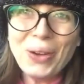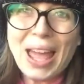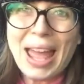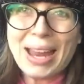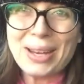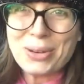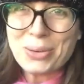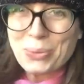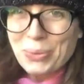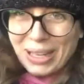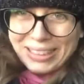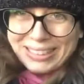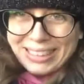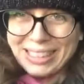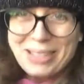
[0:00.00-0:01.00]
and
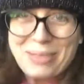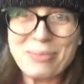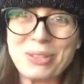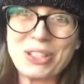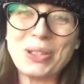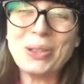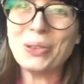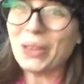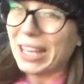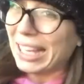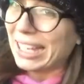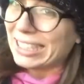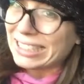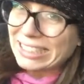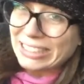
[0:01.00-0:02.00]
welcome to
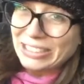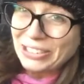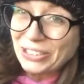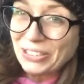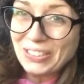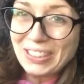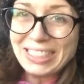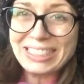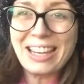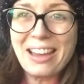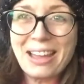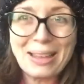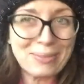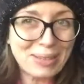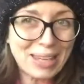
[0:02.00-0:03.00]
It's Story
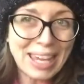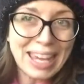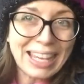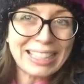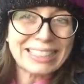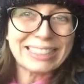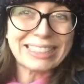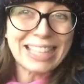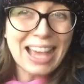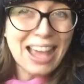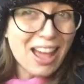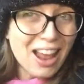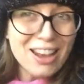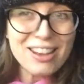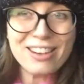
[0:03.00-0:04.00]
Time, kids.
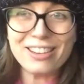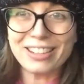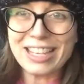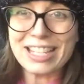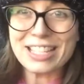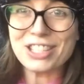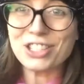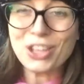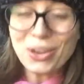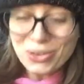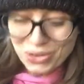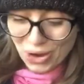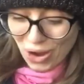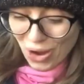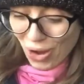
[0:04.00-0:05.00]
Look, it's so
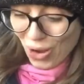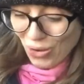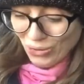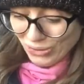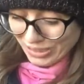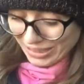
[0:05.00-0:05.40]
cold